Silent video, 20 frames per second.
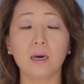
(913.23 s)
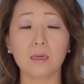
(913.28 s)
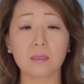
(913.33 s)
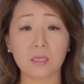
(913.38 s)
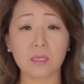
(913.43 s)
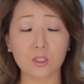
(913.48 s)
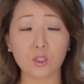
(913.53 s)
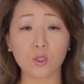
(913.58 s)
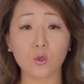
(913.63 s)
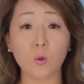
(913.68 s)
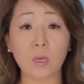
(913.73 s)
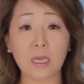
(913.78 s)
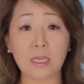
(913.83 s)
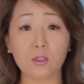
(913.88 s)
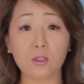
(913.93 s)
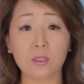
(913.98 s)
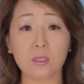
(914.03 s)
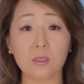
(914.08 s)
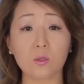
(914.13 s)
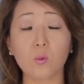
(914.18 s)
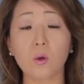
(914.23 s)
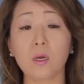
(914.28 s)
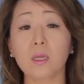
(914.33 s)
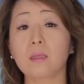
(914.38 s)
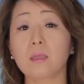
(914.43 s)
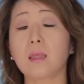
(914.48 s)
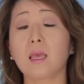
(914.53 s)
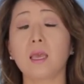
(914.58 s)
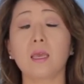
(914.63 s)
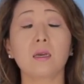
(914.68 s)
situations,
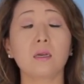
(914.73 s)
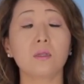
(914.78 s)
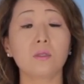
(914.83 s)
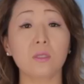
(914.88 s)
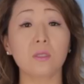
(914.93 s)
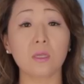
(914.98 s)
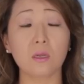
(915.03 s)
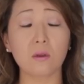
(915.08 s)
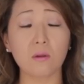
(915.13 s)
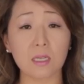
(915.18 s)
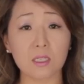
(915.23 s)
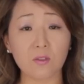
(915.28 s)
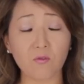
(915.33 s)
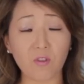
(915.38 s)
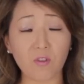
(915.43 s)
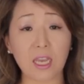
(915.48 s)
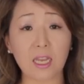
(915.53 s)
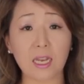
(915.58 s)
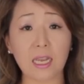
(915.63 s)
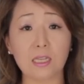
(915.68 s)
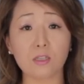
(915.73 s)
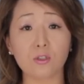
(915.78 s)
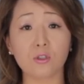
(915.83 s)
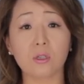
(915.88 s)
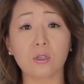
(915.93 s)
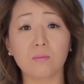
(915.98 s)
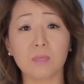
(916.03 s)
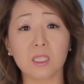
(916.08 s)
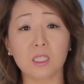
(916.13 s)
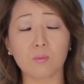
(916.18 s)
what they consider as
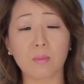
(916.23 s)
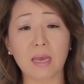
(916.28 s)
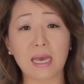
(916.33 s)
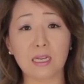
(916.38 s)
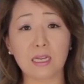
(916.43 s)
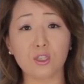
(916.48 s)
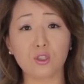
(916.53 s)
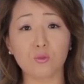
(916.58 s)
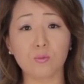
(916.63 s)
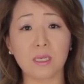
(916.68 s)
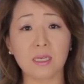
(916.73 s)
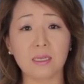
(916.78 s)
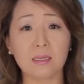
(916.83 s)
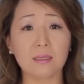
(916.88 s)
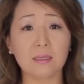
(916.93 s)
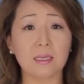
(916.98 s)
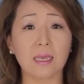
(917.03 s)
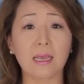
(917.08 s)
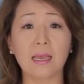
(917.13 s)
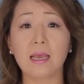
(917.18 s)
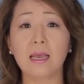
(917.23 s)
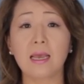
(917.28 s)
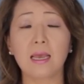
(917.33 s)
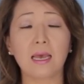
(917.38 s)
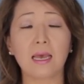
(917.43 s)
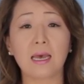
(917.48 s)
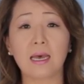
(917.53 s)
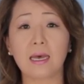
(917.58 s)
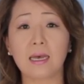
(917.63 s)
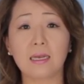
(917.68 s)
financial mismanagement,
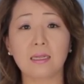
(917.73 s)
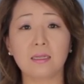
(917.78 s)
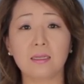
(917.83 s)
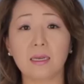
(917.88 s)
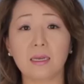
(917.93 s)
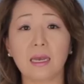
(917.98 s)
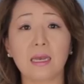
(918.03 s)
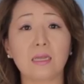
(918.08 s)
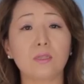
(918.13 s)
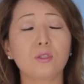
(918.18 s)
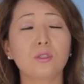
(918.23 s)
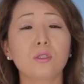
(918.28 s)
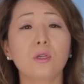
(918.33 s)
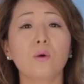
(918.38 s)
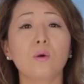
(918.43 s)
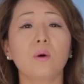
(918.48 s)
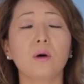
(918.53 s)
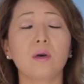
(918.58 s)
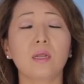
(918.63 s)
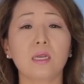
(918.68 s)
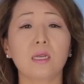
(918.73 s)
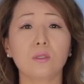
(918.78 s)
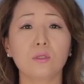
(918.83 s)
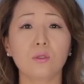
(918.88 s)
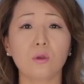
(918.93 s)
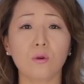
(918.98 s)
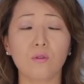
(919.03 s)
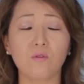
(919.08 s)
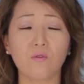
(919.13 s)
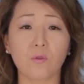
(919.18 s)
and so on and
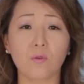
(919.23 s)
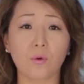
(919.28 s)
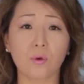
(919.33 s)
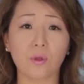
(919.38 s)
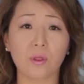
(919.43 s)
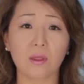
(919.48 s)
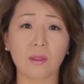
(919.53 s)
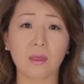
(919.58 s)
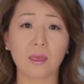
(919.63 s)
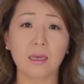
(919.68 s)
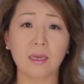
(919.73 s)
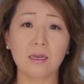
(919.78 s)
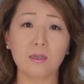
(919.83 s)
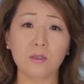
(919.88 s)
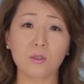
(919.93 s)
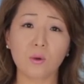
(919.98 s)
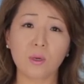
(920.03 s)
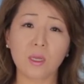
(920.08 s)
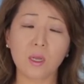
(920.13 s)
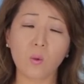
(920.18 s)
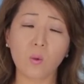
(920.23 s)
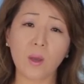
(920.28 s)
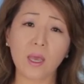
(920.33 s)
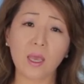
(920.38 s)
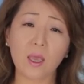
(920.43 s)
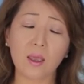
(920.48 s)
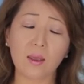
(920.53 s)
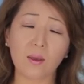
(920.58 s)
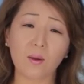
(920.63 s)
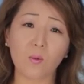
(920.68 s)
so forth. So in a
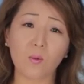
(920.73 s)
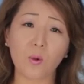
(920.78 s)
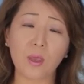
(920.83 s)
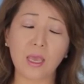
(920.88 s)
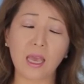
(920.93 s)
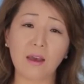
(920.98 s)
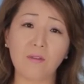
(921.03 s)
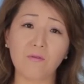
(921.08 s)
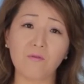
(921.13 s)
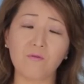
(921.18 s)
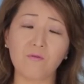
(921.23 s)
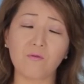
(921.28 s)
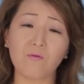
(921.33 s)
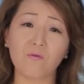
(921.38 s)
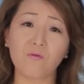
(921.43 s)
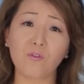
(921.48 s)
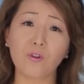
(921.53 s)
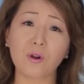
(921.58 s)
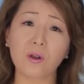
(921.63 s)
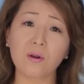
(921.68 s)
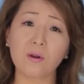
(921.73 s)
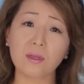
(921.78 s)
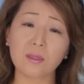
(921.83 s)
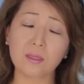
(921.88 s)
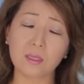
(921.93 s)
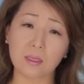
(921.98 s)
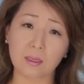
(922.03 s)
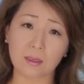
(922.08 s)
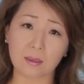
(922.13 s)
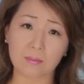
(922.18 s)
way, we have
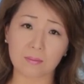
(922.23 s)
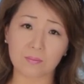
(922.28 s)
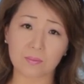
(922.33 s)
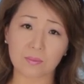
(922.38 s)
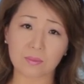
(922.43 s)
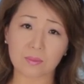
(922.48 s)
forgotten